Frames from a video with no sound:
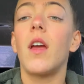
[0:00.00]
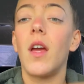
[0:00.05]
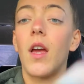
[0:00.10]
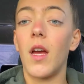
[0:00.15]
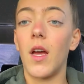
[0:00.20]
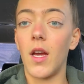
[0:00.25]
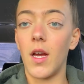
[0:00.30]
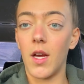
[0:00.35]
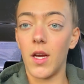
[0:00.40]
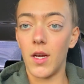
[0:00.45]

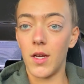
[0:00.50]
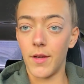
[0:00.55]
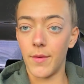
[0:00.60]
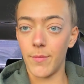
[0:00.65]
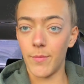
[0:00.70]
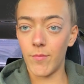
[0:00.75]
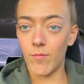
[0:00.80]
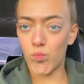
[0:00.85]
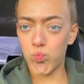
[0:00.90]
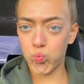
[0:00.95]

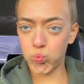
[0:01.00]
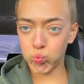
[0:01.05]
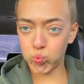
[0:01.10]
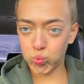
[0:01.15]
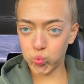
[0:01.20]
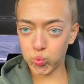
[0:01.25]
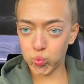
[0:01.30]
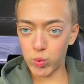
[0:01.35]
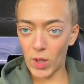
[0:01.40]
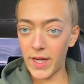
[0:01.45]
Um,
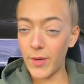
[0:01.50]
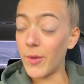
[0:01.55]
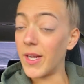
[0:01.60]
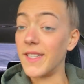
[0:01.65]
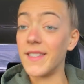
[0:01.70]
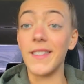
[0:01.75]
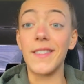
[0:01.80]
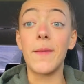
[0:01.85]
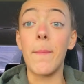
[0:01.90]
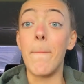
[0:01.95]

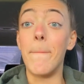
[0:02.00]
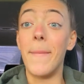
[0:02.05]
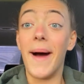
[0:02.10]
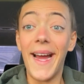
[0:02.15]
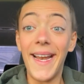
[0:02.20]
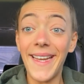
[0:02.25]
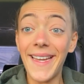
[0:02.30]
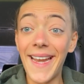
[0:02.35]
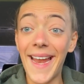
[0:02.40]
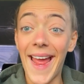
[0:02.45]
anyways, it's
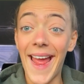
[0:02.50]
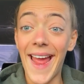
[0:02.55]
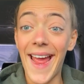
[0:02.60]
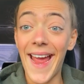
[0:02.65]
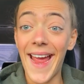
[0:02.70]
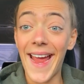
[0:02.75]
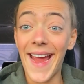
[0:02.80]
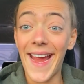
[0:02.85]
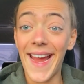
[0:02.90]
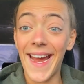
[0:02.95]

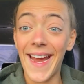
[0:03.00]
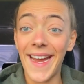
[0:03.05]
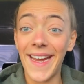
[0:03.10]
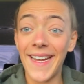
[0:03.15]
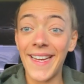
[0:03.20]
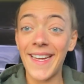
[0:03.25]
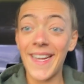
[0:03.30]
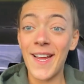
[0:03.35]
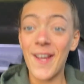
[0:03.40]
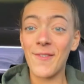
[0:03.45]
Monday.
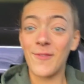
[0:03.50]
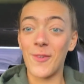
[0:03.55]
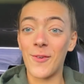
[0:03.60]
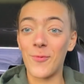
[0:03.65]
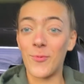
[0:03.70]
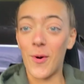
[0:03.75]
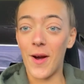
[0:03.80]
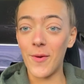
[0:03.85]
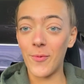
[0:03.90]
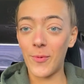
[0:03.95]
We're
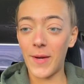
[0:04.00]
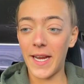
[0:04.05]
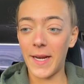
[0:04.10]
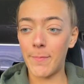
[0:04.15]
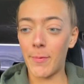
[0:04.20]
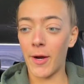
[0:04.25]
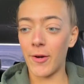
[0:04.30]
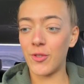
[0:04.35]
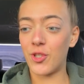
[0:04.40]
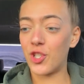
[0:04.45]
one week
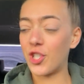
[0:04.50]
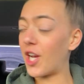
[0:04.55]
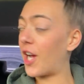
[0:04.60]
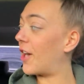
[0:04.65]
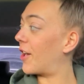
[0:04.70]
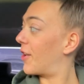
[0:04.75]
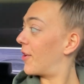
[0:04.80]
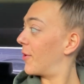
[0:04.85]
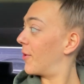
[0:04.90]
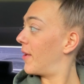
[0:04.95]
post
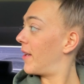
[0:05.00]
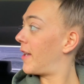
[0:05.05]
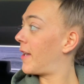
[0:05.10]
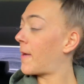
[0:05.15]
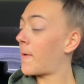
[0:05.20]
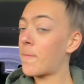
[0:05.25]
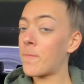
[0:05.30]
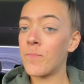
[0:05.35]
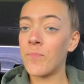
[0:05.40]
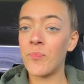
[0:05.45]
show
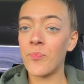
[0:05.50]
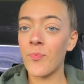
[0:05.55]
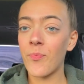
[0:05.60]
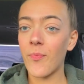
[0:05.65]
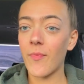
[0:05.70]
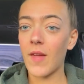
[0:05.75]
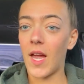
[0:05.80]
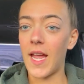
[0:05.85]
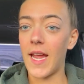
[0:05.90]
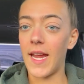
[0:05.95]

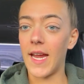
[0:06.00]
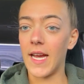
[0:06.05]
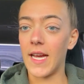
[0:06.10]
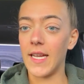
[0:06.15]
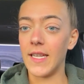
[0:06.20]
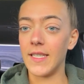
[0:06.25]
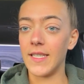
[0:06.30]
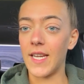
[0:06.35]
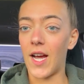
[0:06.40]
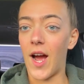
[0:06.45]

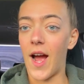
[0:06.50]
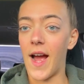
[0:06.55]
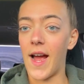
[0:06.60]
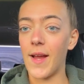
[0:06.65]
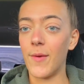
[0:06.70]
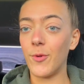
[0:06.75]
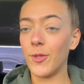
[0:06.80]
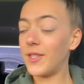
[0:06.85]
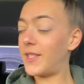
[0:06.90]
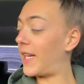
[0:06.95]
and I
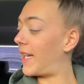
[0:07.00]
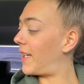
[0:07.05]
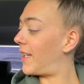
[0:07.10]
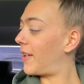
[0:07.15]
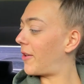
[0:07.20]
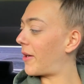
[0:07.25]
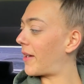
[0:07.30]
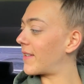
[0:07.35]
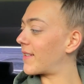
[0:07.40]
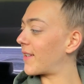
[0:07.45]
will take you
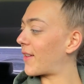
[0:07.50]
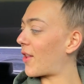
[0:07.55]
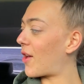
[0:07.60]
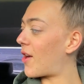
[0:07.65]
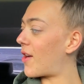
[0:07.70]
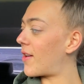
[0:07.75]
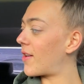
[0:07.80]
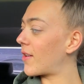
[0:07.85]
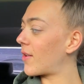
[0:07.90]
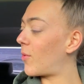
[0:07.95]
guys
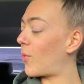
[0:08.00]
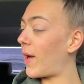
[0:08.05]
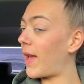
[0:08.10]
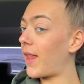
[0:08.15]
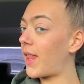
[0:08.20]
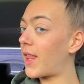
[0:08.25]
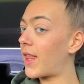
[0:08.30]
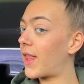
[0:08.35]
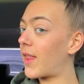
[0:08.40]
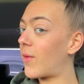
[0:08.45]
along with
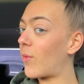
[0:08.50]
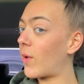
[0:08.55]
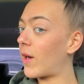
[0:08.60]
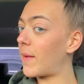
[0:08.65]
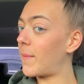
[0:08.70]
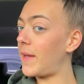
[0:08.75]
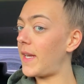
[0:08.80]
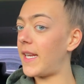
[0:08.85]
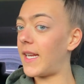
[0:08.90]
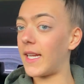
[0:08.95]
what
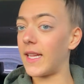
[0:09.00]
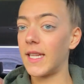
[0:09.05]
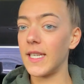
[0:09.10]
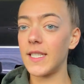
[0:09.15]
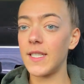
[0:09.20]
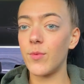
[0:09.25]
I'm eating. This